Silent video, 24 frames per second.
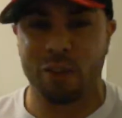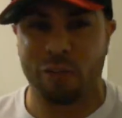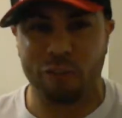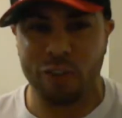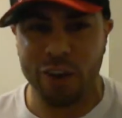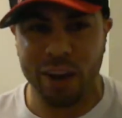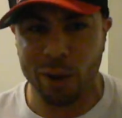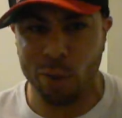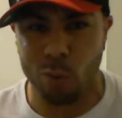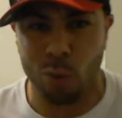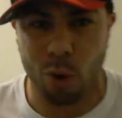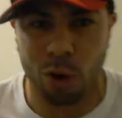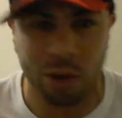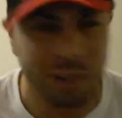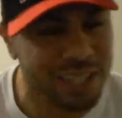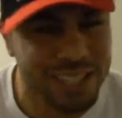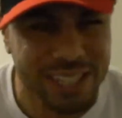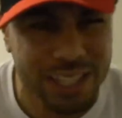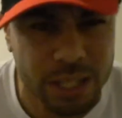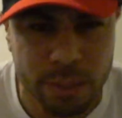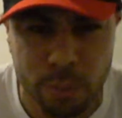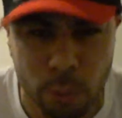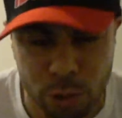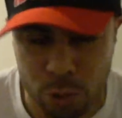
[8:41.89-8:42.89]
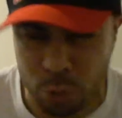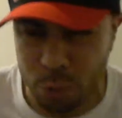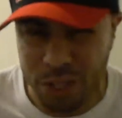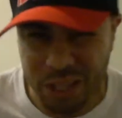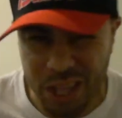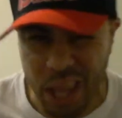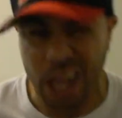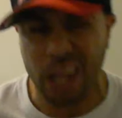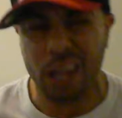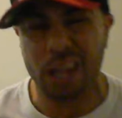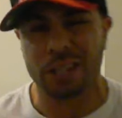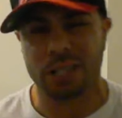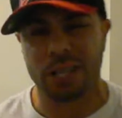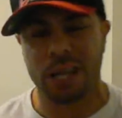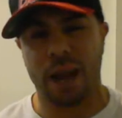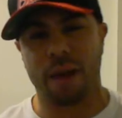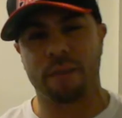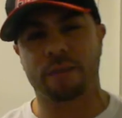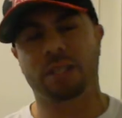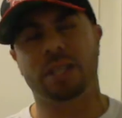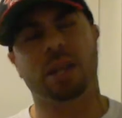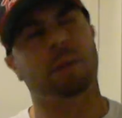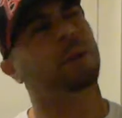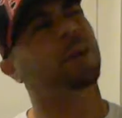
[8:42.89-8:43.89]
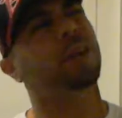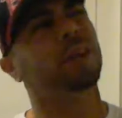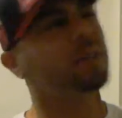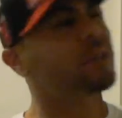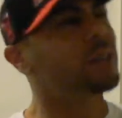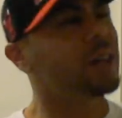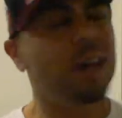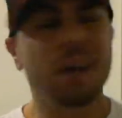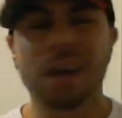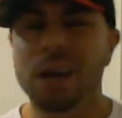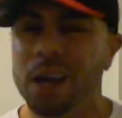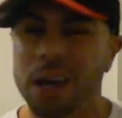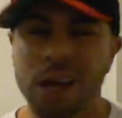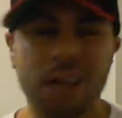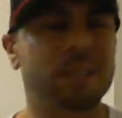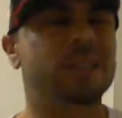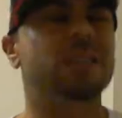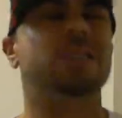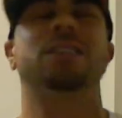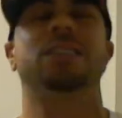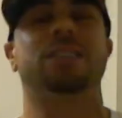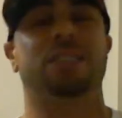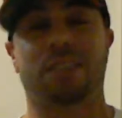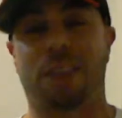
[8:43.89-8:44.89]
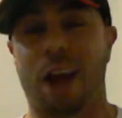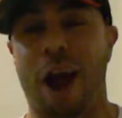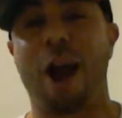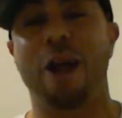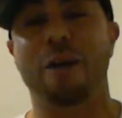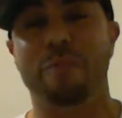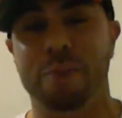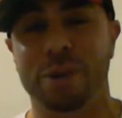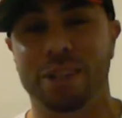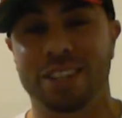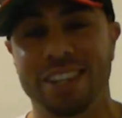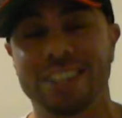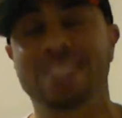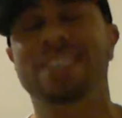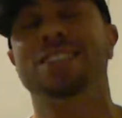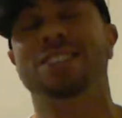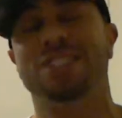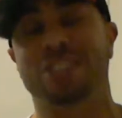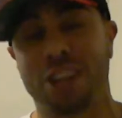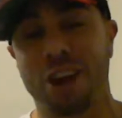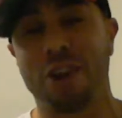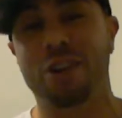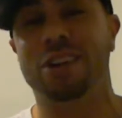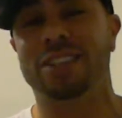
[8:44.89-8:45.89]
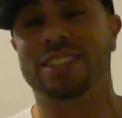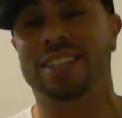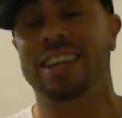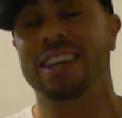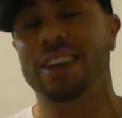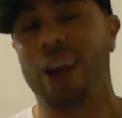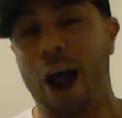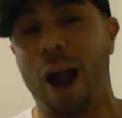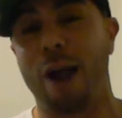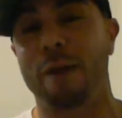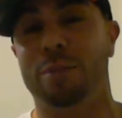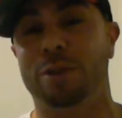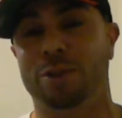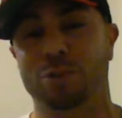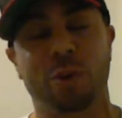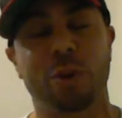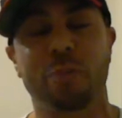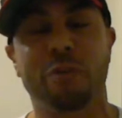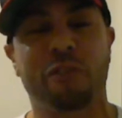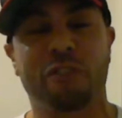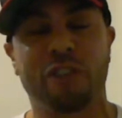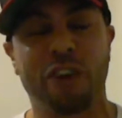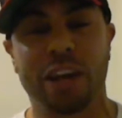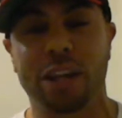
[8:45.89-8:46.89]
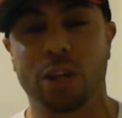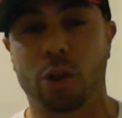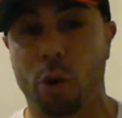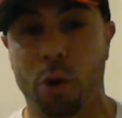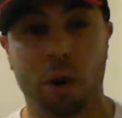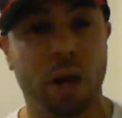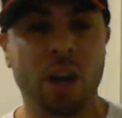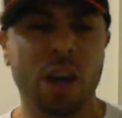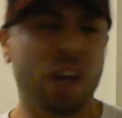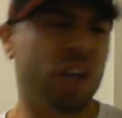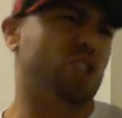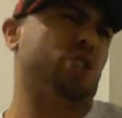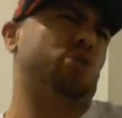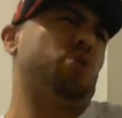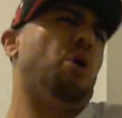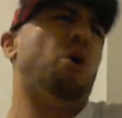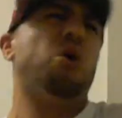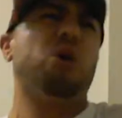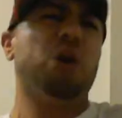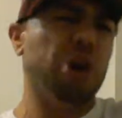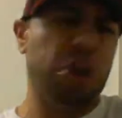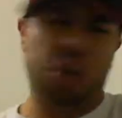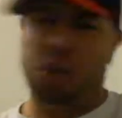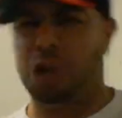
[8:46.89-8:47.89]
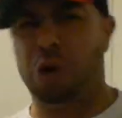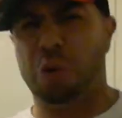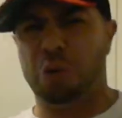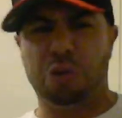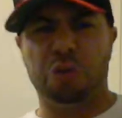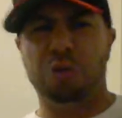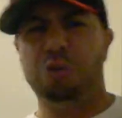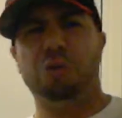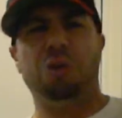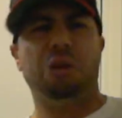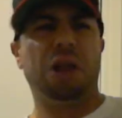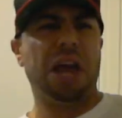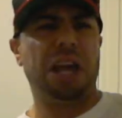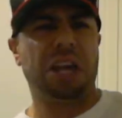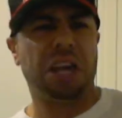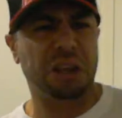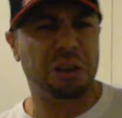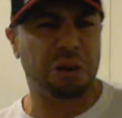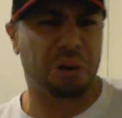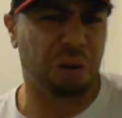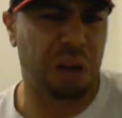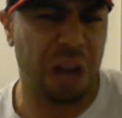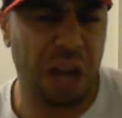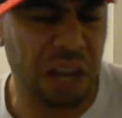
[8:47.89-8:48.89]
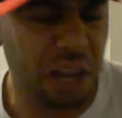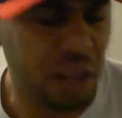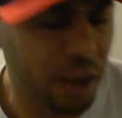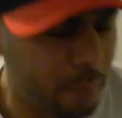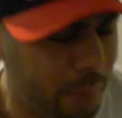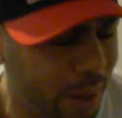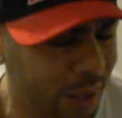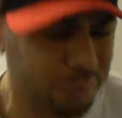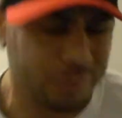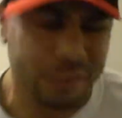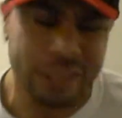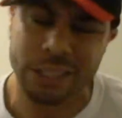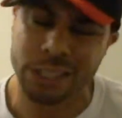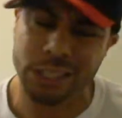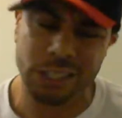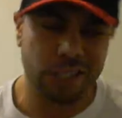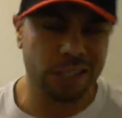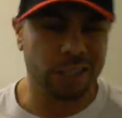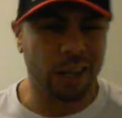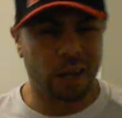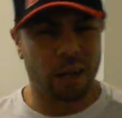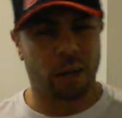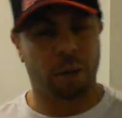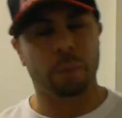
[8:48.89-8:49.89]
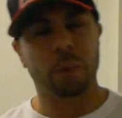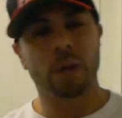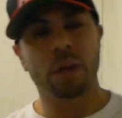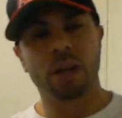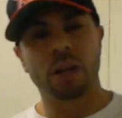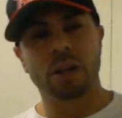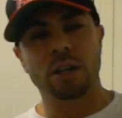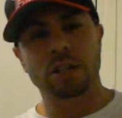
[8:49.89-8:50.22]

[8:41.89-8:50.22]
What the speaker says: the freaking world. This is the most ridiculous thing I've ever seen. I'm like, this is just garbage. This is seriously garbage. What are we freaking doing? She goes, oh, you don't like it? You don't like it? I'm like, shut up.